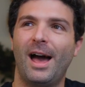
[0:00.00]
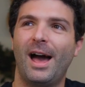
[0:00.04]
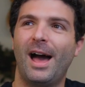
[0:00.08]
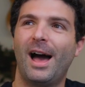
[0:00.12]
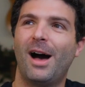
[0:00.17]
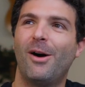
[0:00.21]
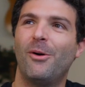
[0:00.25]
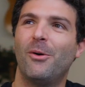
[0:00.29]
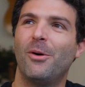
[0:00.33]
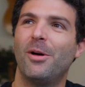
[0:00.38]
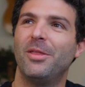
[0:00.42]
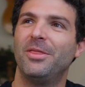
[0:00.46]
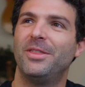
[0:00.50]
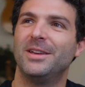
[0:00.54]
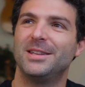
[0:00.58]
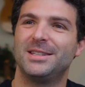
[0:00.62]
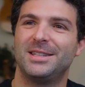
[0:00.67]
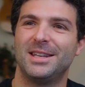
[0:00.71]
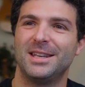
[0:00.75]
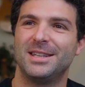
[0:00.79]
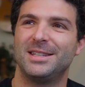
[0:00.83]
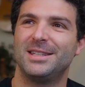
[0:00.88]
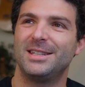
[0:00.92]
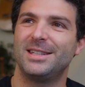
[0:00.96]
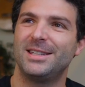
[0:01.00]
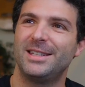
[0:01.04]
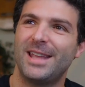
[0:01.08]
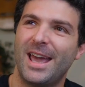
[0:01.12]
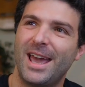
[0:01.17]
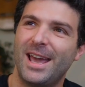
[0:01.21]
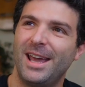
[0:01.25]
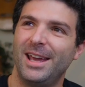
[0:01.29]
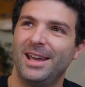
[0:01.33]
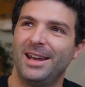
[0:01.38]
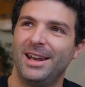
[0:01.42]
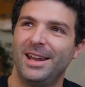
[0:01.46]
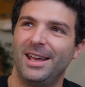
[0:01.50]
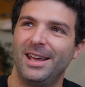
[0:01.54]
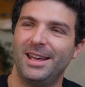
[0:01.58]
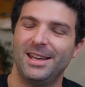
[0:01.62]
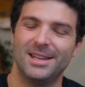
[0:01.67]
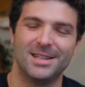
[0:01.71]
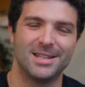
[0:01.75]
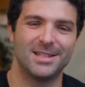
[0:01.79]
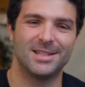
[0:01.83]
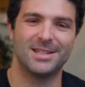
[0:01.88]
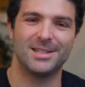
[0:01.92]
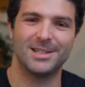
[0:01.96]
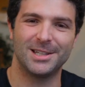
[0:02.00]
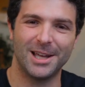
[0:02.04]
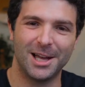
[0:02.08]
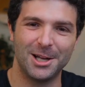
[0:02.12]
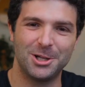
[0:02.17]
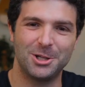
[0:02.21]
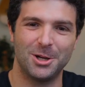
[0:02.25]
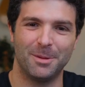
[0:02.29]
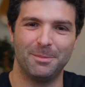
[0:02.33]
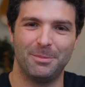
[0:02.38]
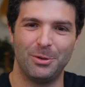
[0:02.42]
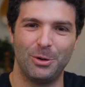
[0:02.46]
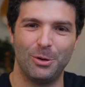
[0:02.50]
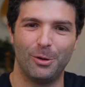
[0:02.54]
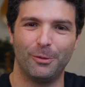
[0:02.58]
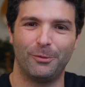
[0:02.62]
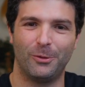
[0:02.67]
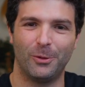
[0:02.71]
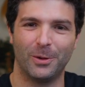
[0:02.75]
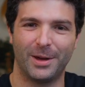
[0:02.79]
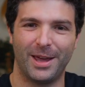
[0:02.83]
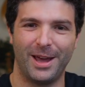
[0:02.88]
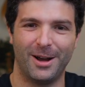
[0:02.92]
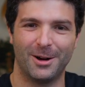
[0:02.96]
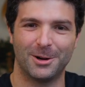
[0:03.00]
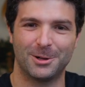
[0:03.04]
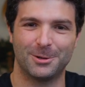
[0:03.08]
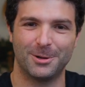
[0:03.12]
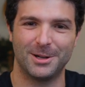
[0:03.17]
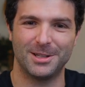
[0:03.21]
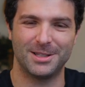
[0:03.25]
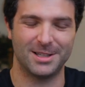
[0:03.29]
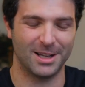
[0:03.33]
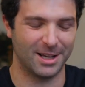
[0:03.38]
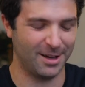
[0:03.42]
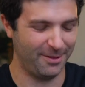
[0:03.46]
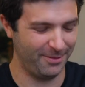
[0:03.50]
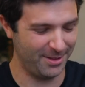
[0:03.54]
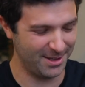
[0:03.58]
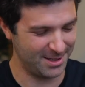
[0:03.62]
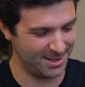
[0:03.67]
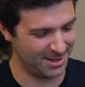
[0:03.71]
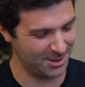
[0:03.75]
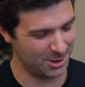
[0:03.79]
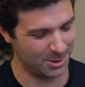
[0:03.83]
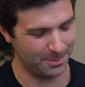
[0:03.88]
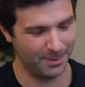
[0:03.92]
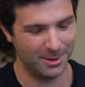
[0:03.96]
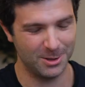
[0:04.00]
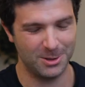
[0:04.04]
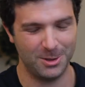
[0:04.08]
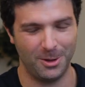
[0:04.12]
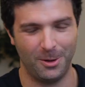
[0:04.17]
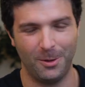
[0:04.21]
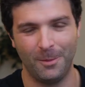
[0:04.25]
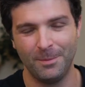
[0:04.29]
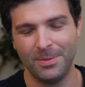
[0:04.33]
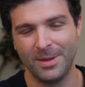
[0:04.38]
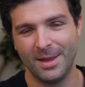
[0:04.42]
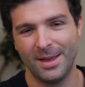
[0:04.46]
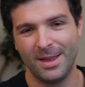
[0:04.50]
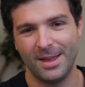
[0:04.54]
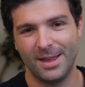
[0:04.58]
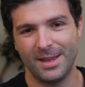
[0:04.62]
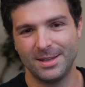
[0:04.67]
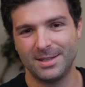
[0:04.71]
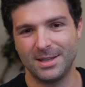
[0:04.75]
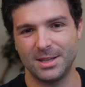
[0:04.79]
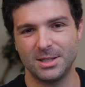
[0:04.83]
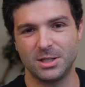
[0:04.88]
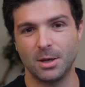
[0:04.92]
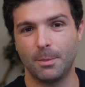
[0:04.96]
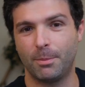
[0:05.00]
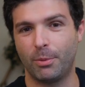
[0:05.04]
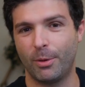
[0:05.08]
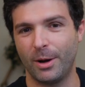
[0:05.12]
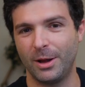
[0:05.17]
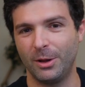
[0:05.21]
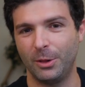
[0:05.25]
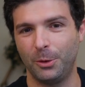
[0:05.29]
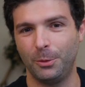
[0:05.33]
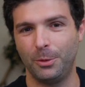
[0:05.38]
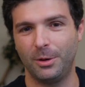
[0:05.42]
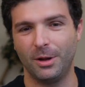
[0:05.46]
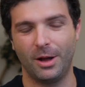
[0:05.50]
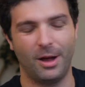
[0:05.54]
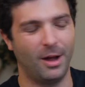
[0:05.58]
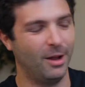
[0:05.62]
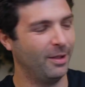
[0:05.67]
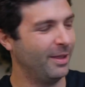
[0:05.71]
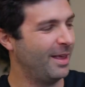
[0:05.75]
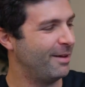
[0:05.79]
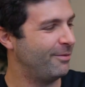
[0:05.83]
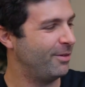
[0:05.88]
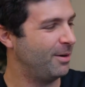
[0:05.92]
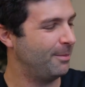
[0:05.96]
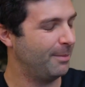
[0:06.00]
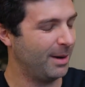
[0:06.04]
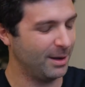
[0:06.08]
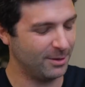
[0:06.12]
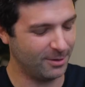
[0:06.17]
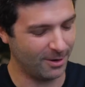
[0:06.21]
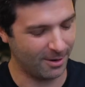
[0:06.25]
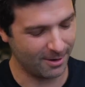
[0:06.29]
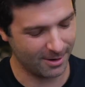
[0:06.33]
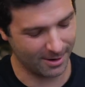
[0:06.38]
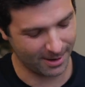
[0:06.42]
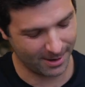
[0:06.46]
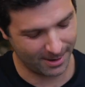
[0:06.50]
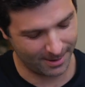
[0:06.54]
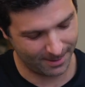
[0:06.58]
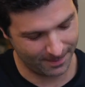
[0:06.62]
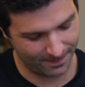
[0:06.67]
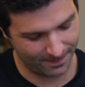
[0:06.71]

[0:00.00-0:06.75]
how the sustain is such a beautiful characteristic of this instrument too. This is Prelude 11 by Tárrega.